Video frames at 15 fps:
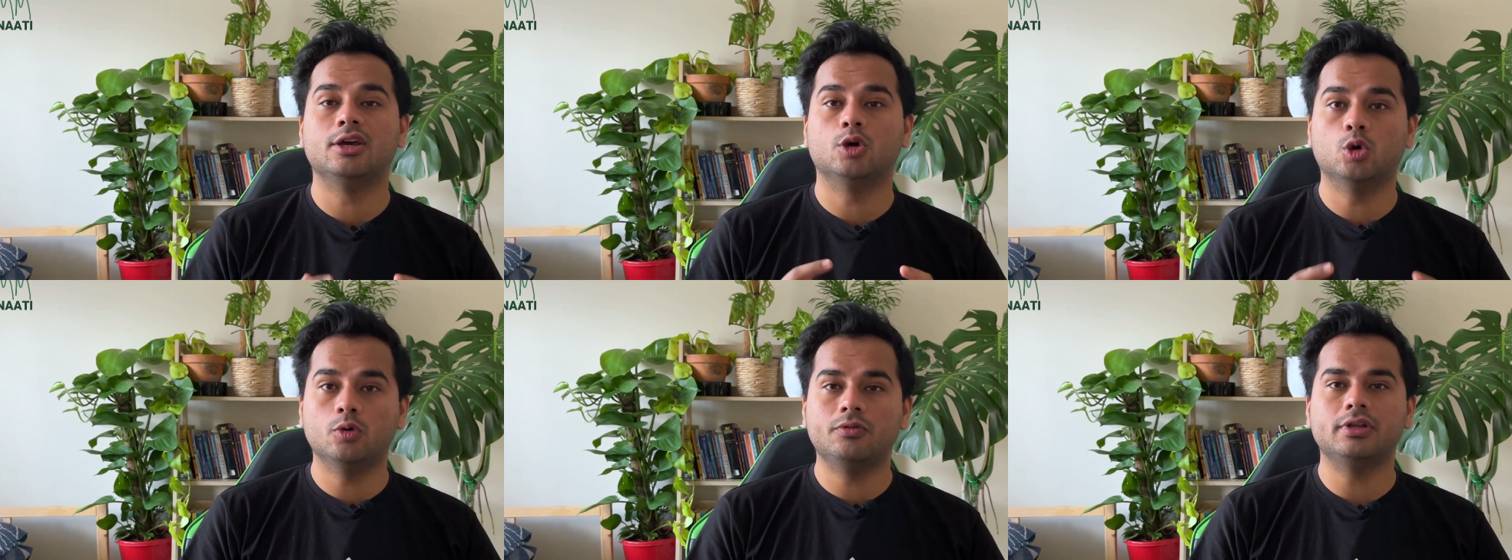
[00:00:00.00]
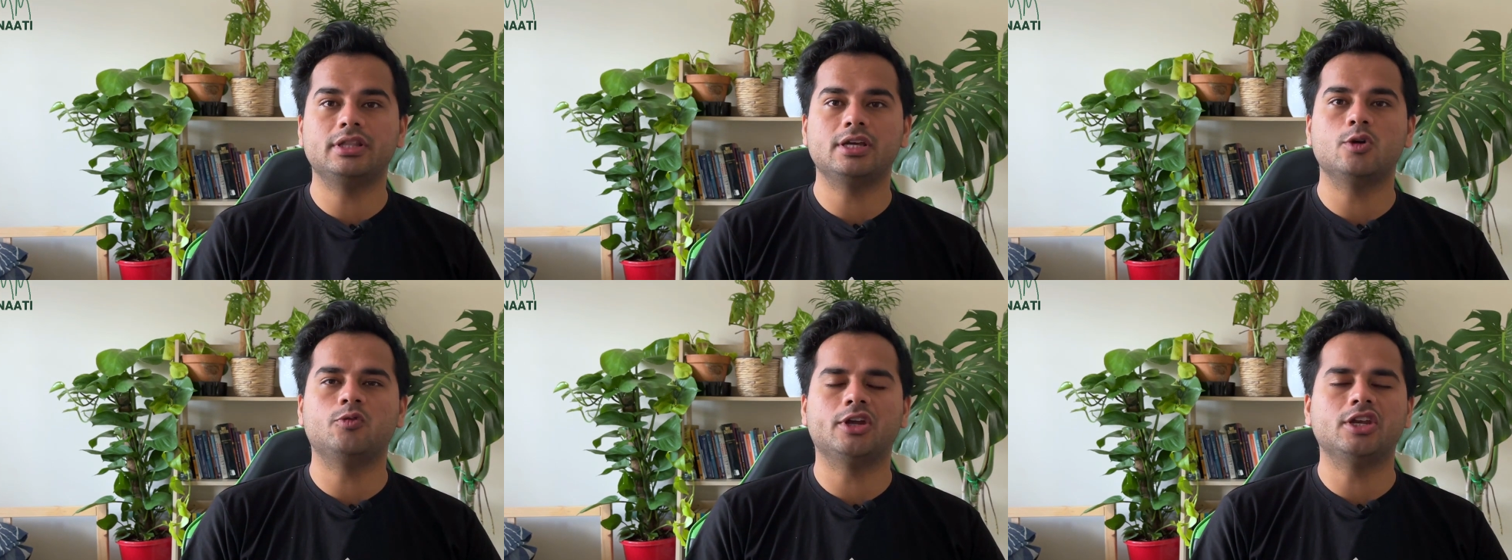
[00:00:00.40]
Over
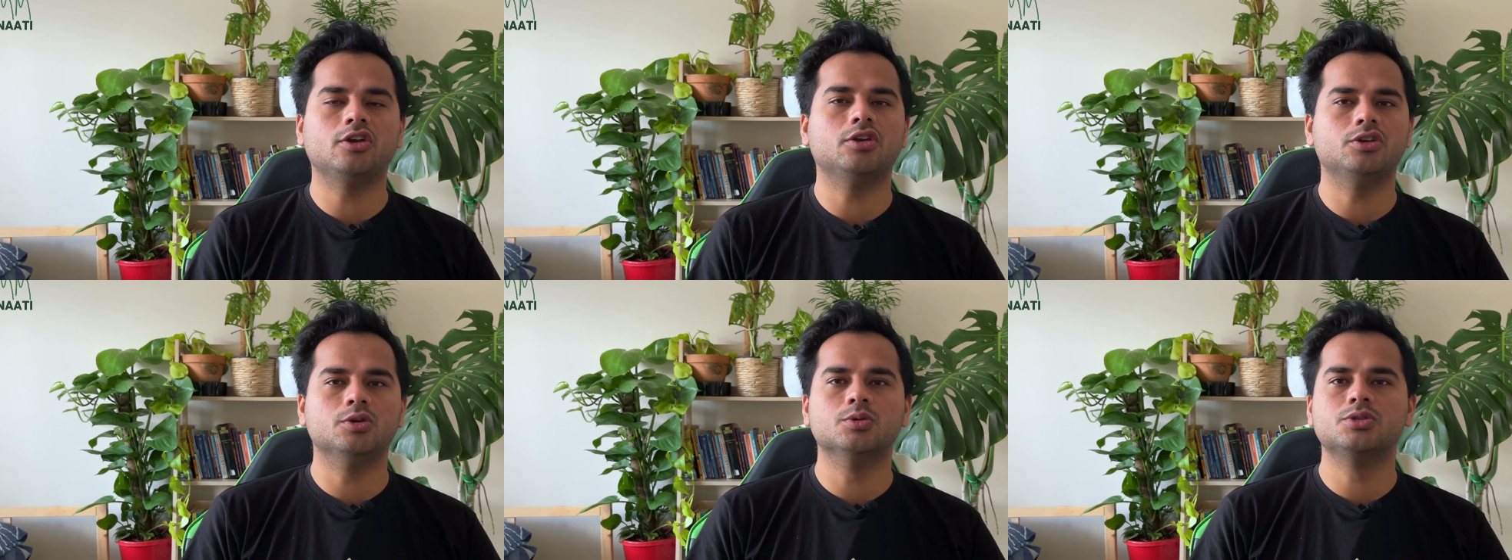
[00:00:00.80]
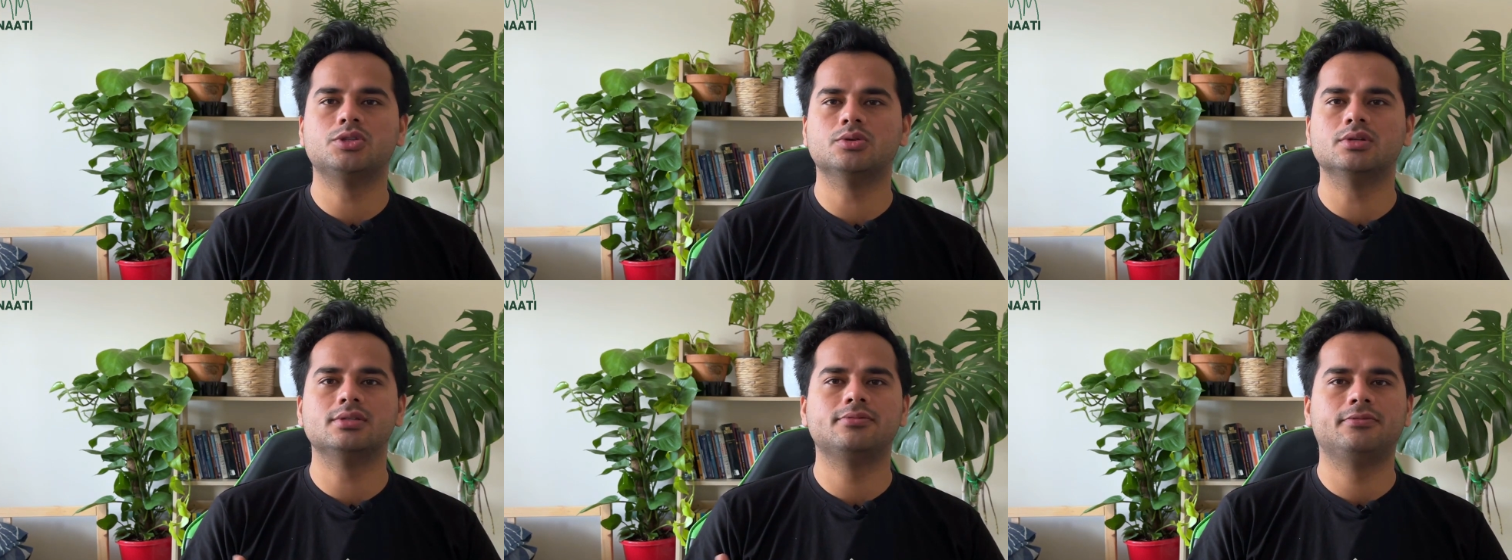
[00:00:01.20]
there, when you use
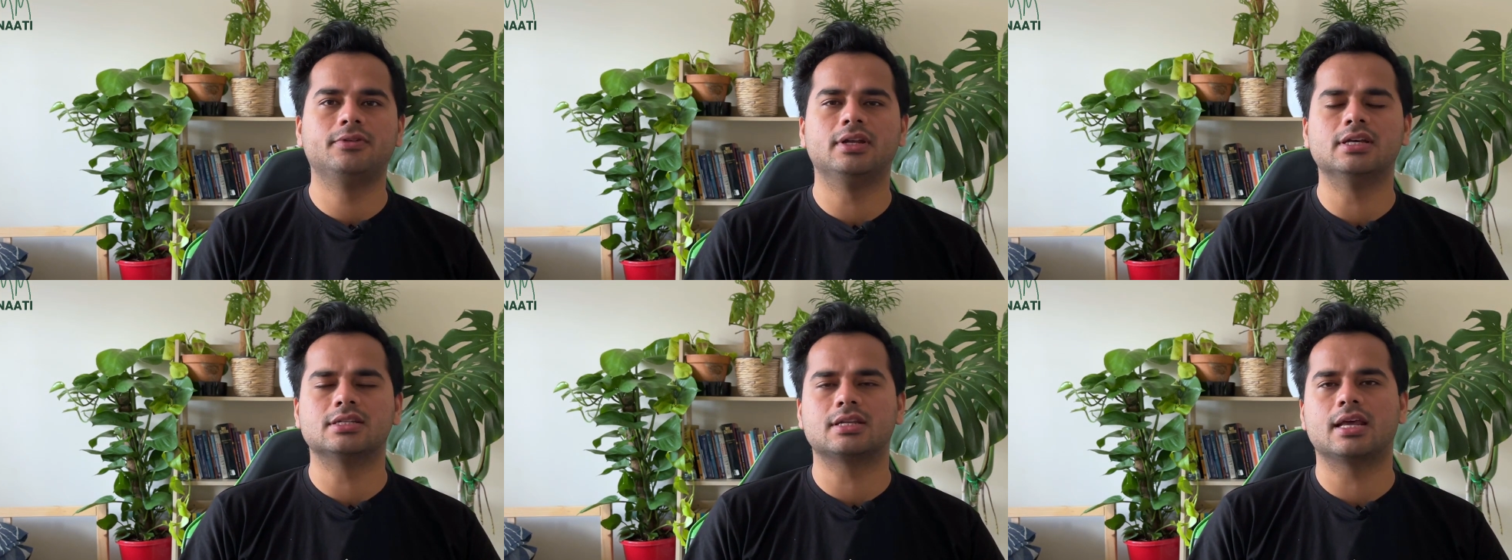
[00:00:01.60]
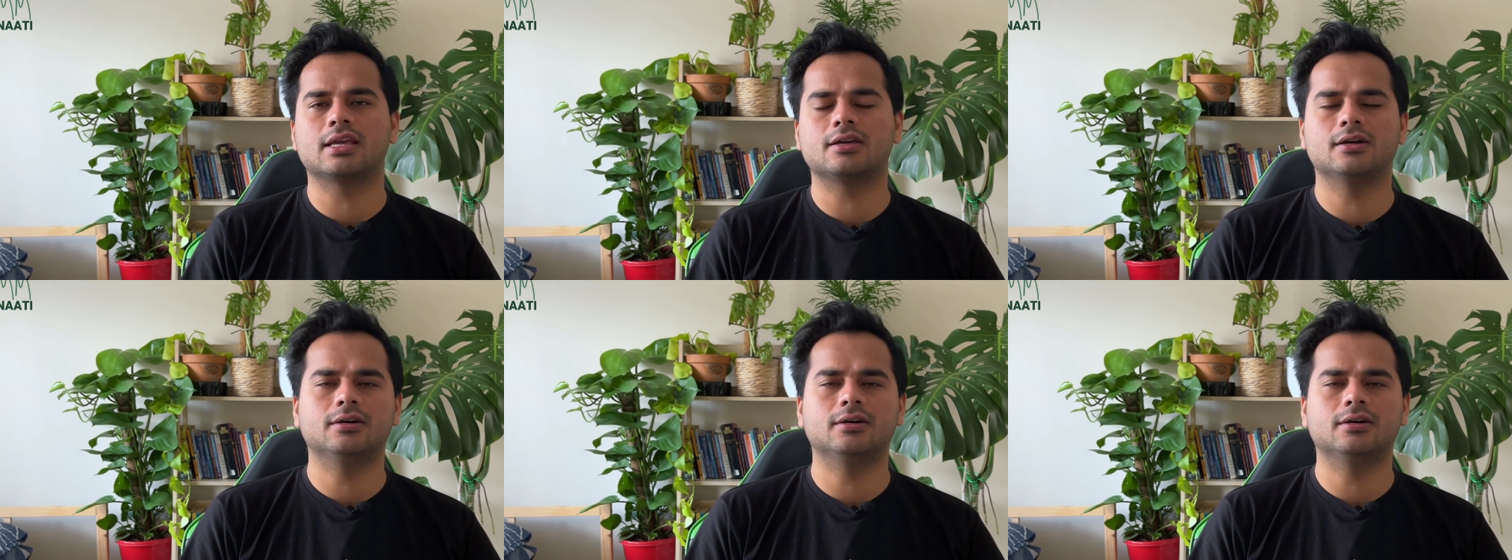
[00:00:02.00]
those fillers like,